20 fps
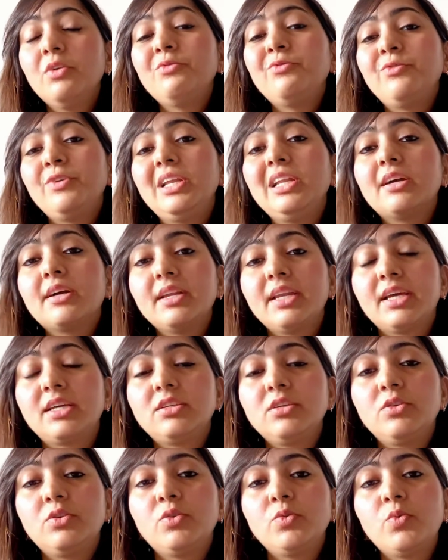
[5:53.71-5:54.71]
feel
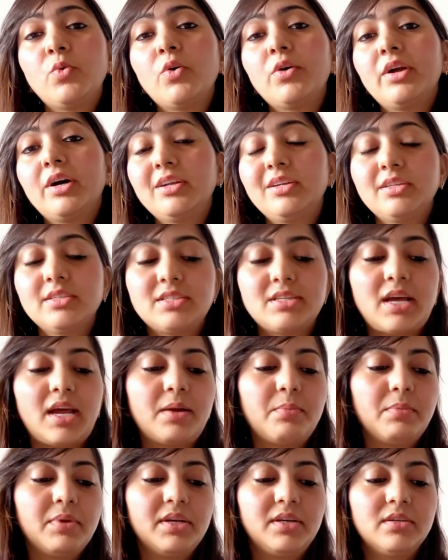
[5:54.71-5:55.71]
connected to or
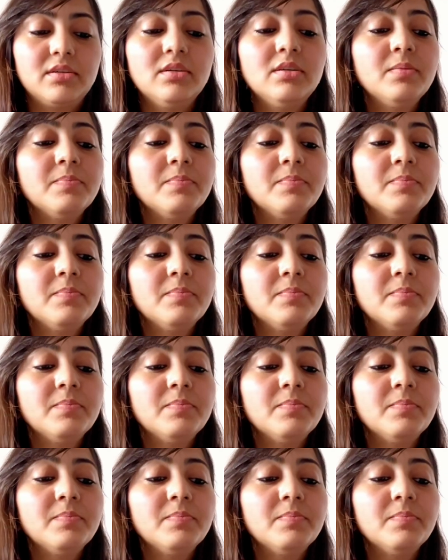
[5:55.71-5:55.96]
understand better